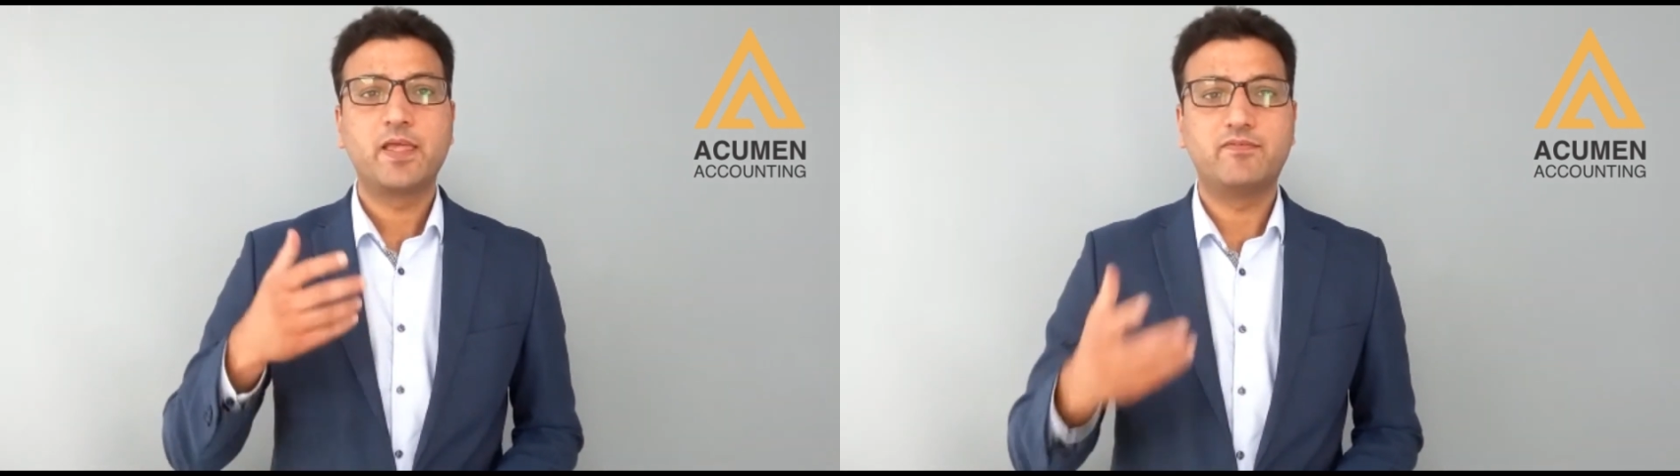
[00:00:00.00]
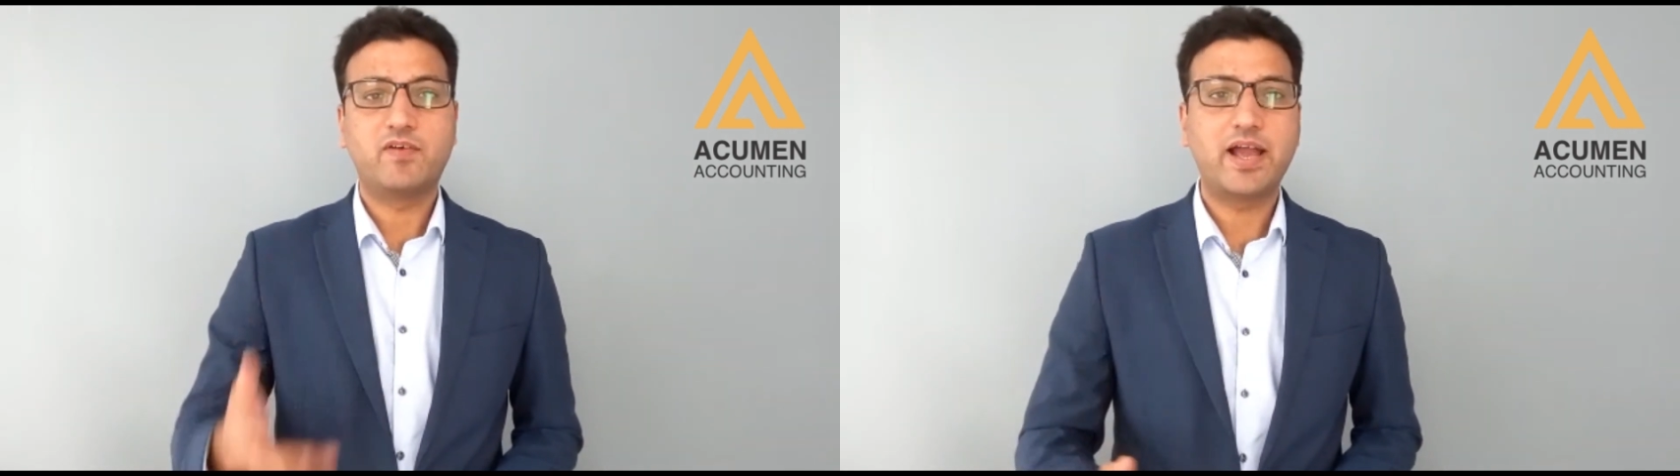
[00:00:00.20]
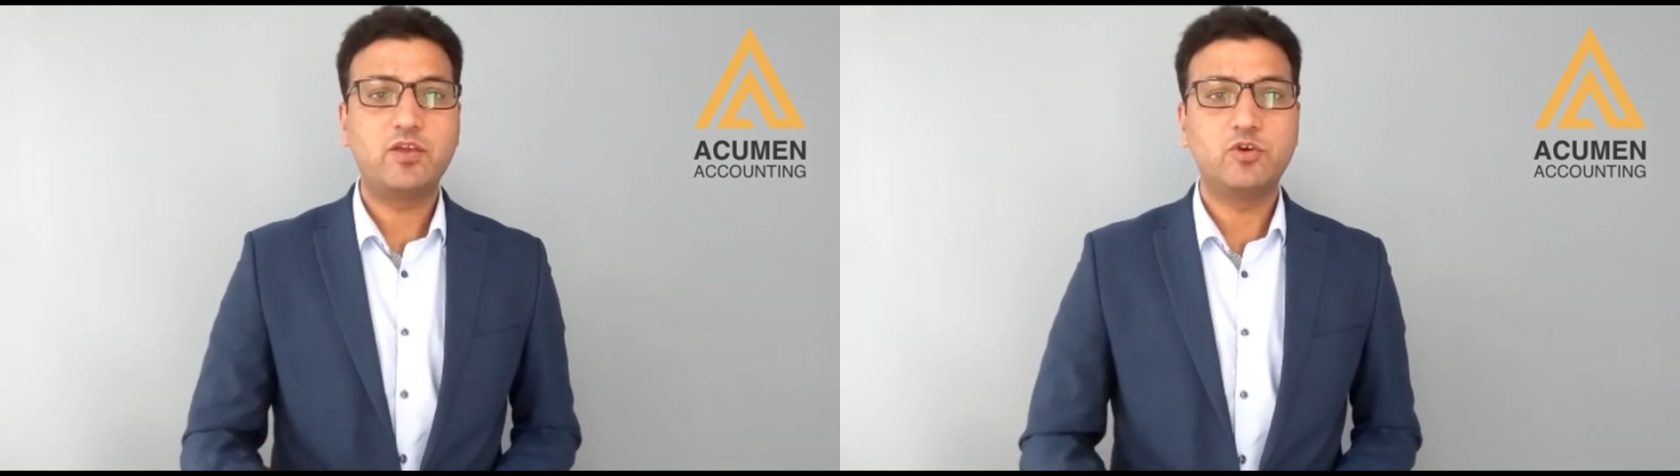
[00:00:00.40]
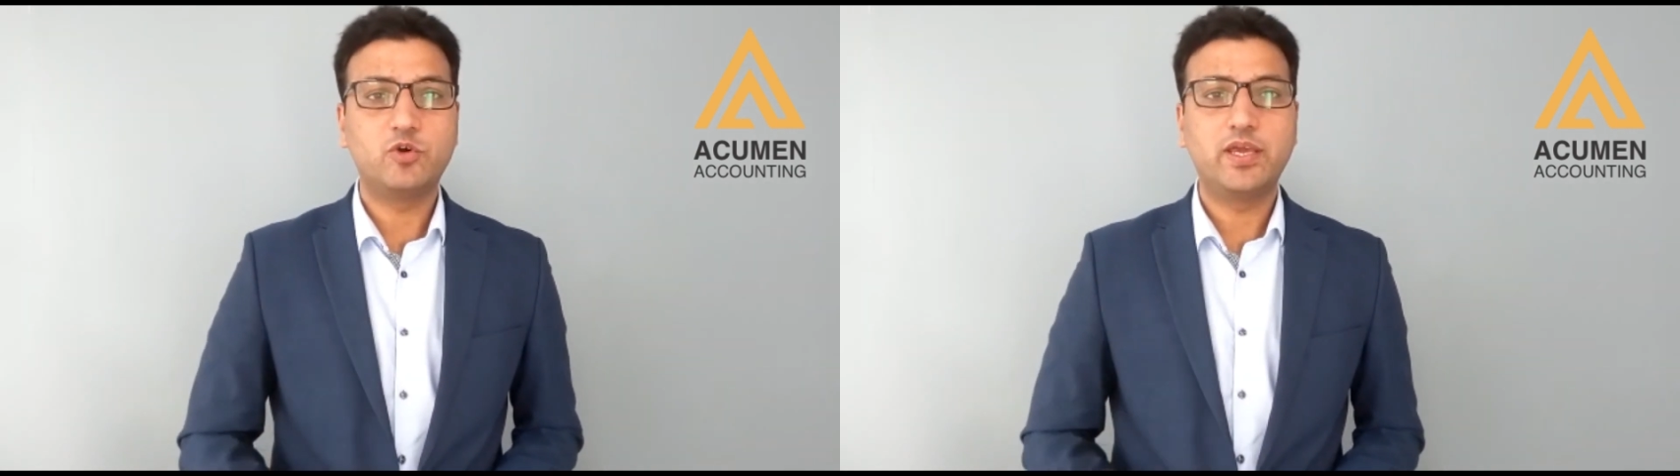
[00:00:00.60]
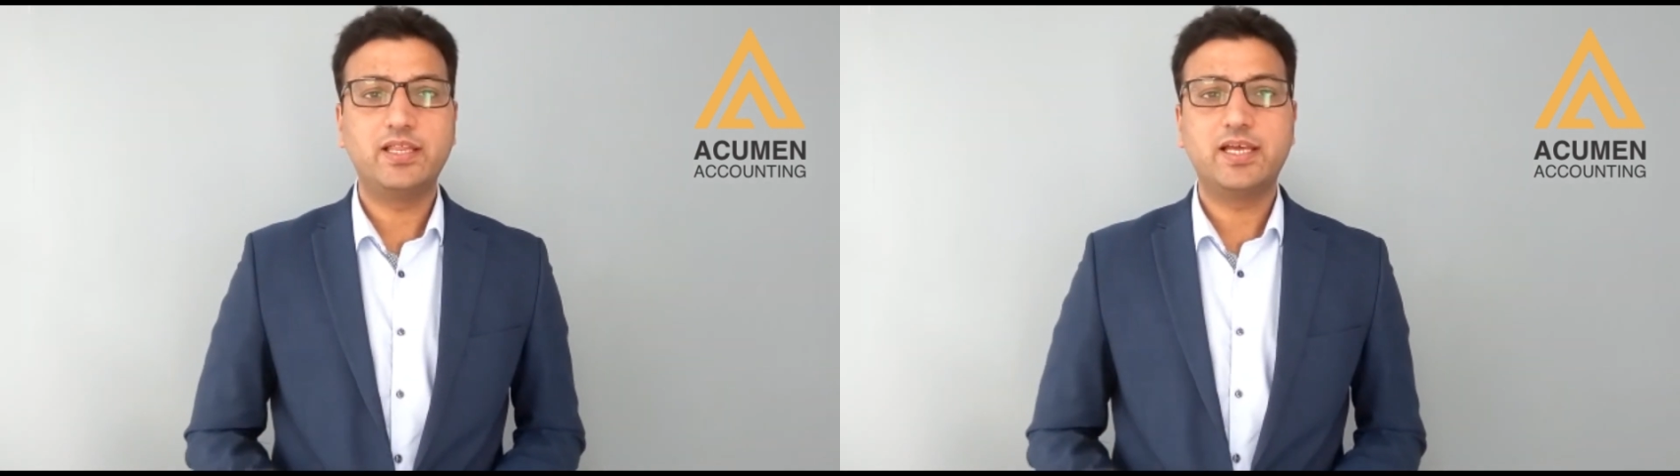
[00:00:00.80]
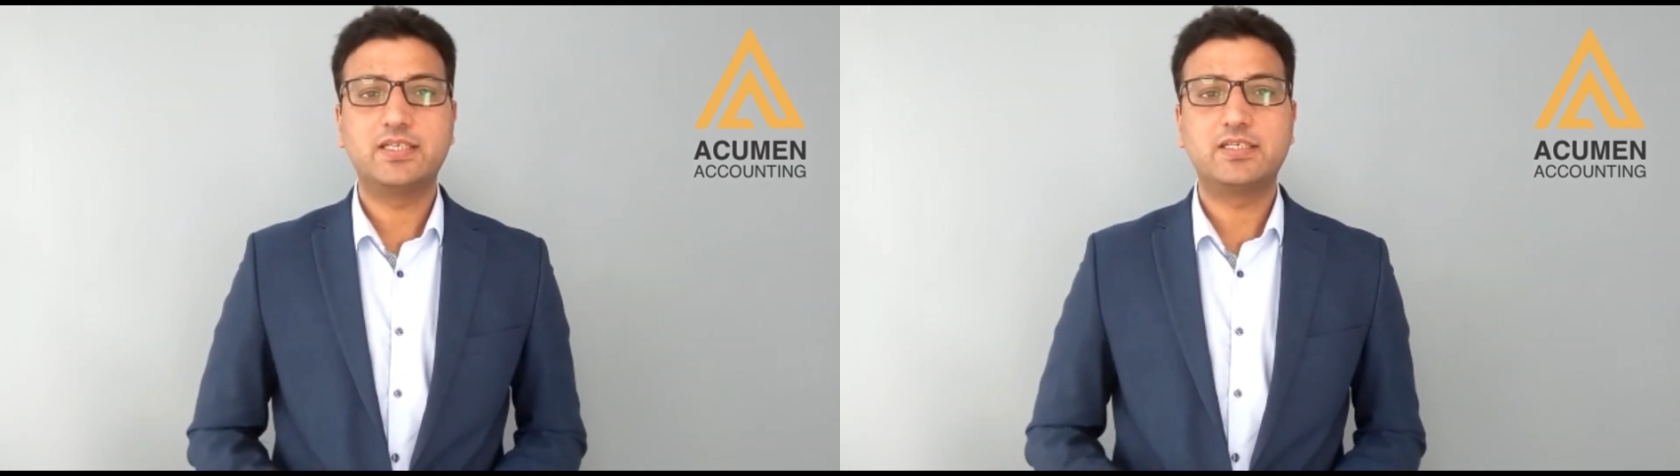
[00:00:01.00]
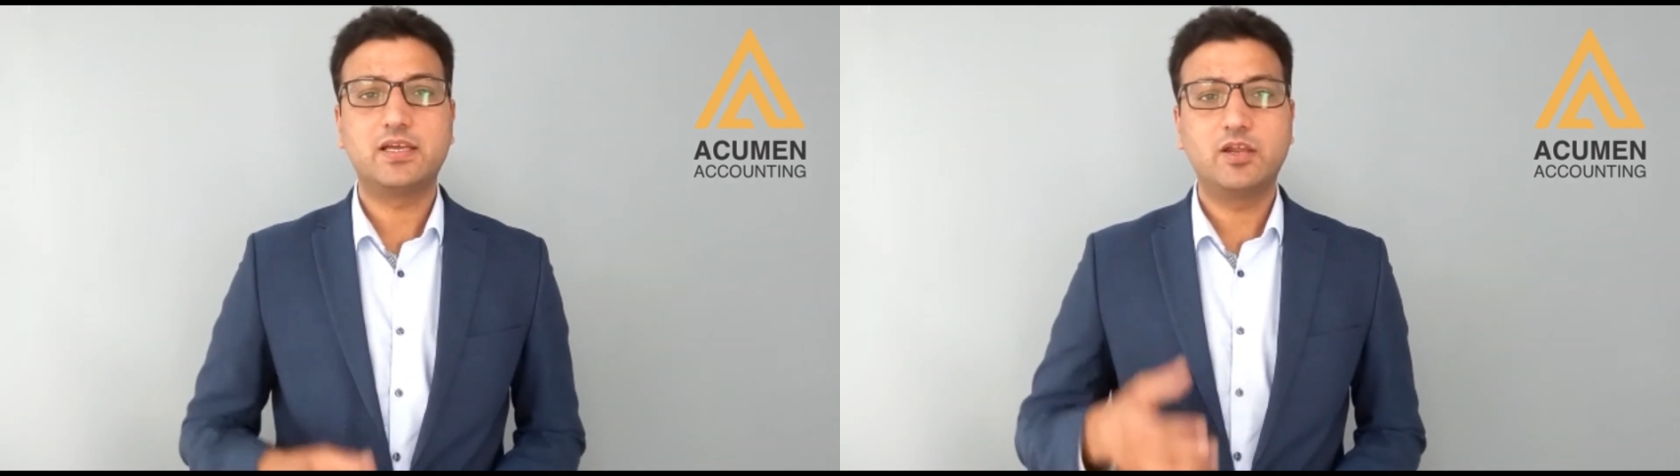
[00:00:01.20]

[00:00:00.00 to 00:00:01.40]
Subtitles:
why you're doing this,